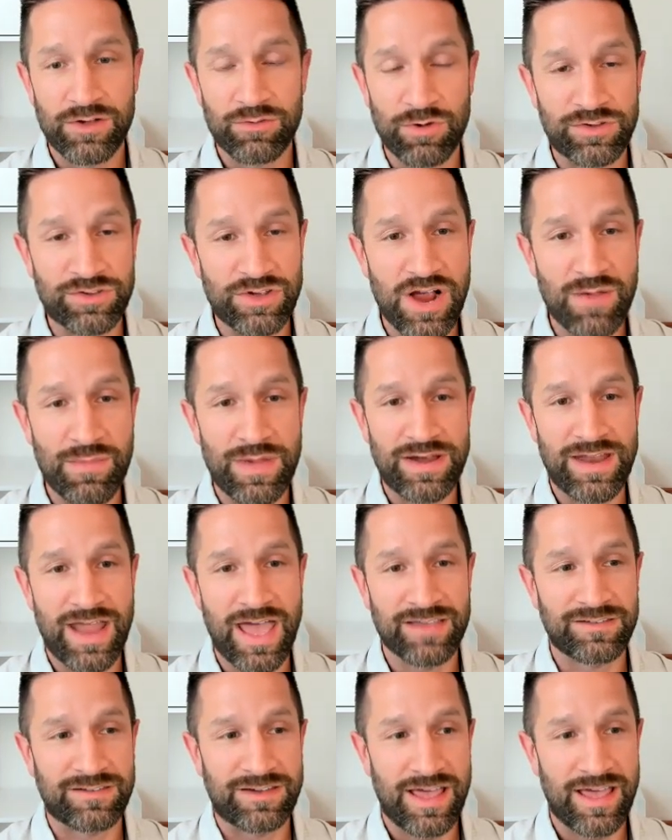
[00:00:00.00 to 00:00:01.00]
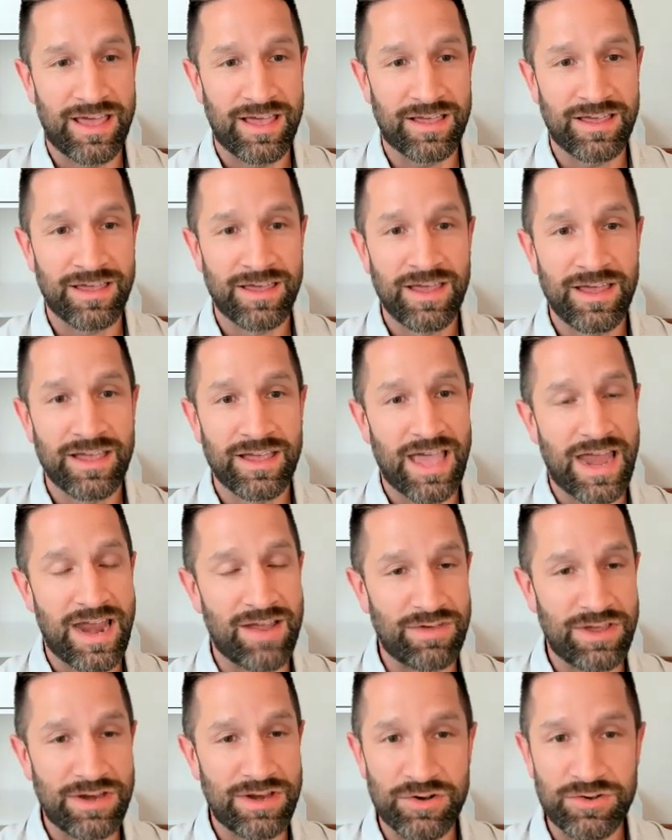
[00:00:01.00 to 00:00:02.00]
retirement nest egg kind
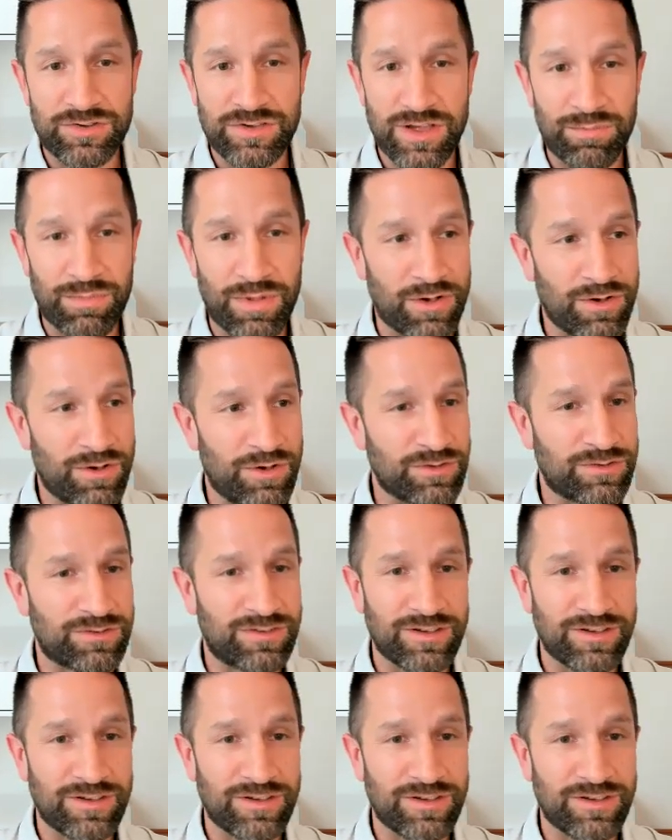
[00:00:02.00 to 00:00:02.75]
of in your typical